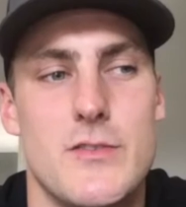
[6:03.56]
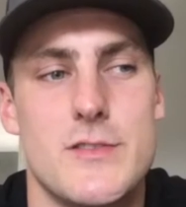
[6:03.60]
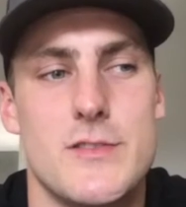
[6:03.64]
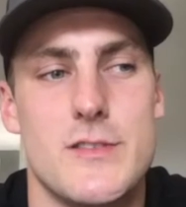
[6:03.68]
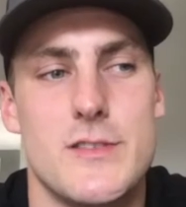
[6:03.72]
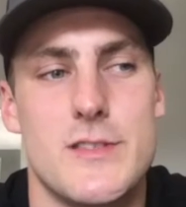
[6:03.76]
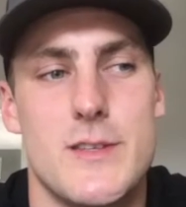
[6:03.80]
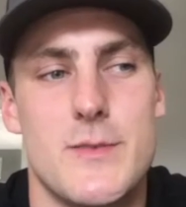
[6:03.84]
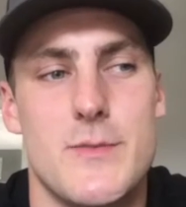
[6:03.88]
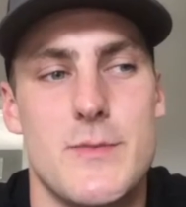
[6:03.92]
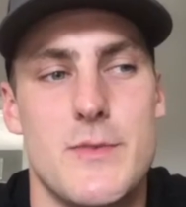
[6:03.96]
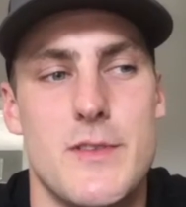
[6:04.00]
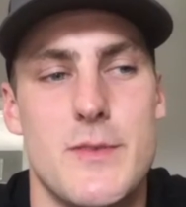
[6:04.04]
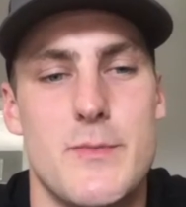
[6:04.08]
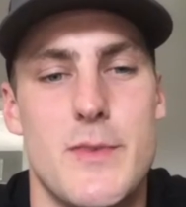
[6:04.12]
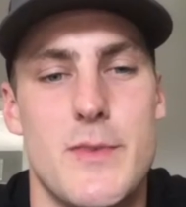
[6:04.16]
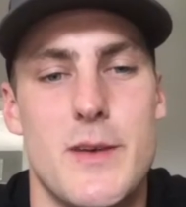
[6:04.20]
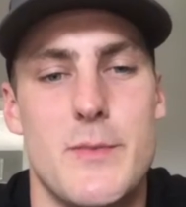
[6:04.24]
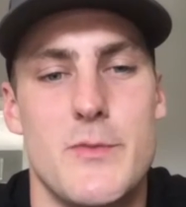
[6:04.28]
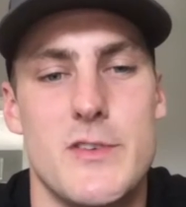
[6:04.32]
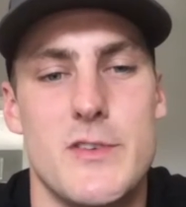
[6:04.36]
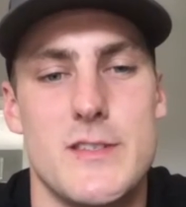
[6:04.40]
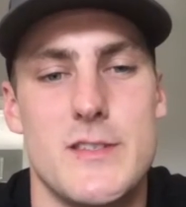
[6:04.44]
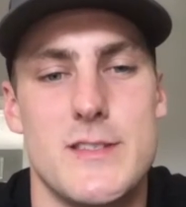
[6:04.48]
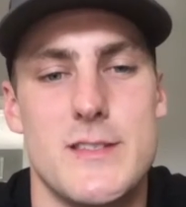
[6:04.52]
are some of the
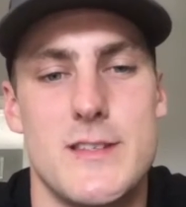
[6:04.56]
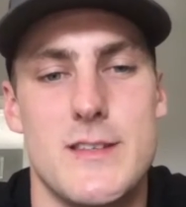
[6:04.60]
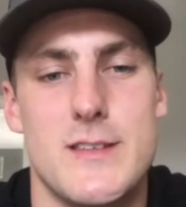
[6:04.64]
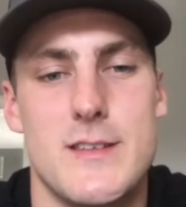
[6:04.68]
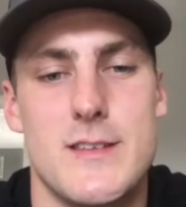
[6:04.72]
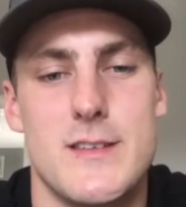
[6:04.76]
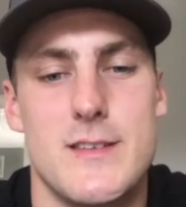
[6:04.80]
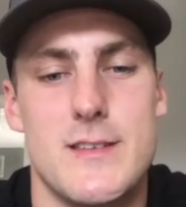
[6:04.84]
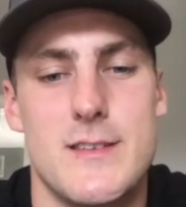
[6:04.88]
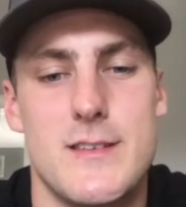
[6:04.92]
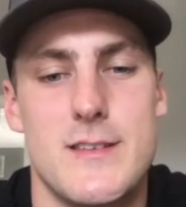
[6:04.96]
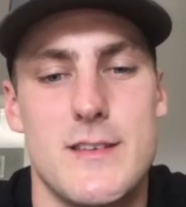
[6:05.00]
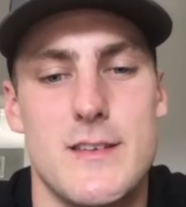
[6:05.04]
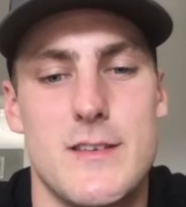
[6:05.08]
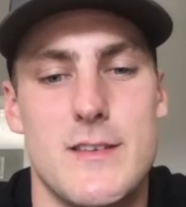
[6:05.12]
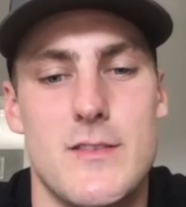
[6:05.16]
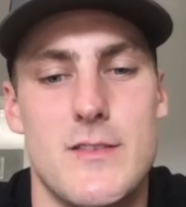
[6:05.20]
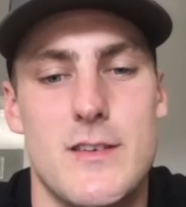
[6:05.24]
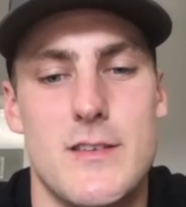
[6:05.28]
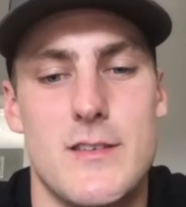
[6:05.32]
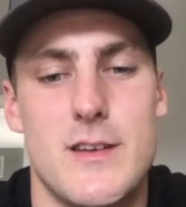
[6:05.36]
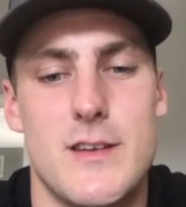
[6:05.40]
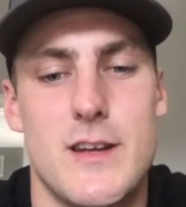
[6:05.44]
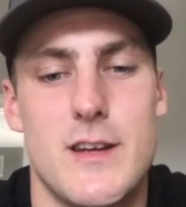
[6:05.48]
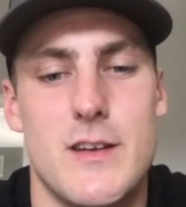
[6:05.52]
memories that,
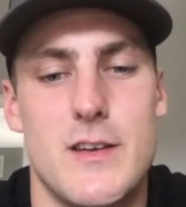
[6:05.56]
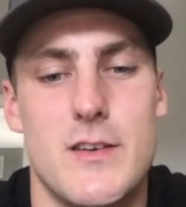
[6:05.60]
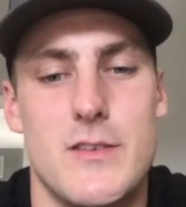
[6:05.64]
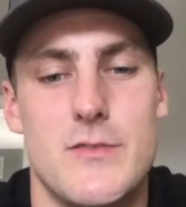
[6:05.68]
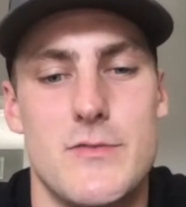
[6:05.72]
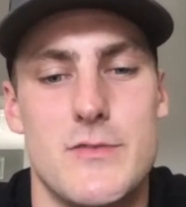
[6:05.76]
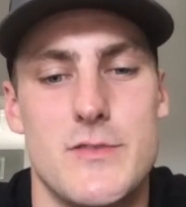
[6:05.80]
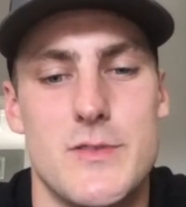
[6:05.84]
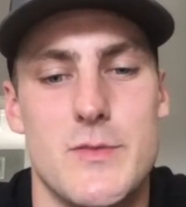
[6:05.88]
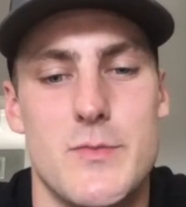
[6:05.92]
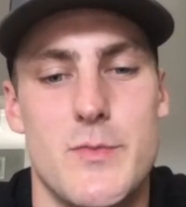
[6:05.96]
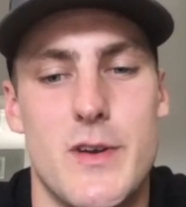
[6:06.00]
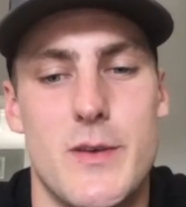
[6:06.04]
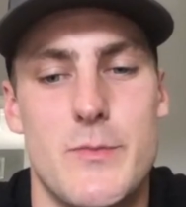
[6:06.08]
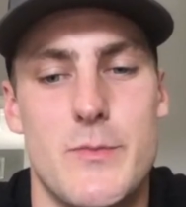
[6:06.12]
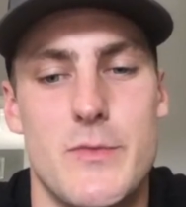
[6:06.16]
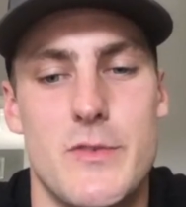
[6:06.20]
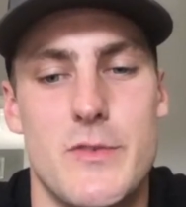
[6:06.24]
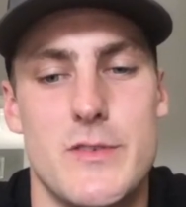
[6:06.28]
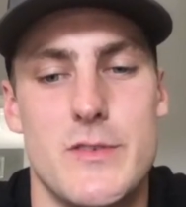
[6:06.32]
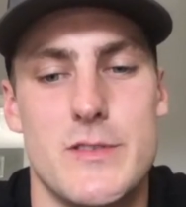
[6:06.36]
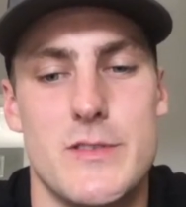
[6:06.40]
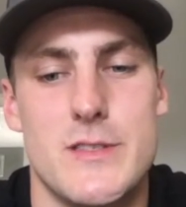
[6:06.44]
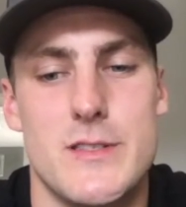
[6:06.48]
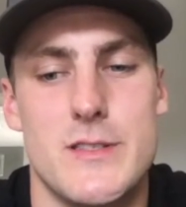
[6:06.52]
I'll kind of always
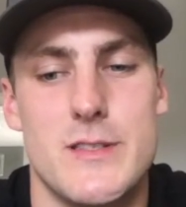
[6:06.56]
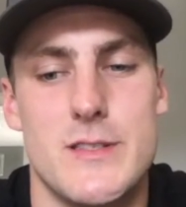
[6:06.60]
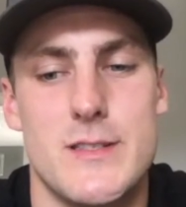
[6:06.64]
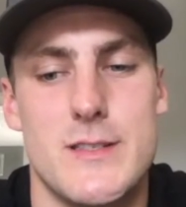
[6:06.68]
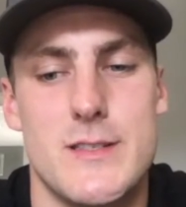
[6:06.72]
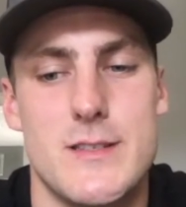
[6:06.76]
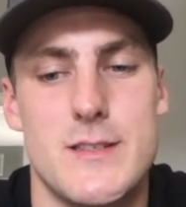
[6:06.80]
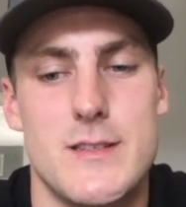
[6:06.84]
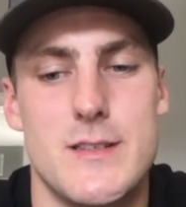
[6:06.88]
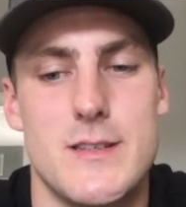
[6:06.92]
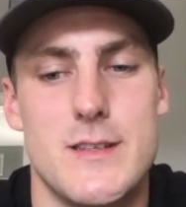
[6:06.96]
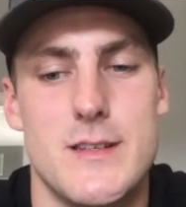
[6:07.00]
remember is just,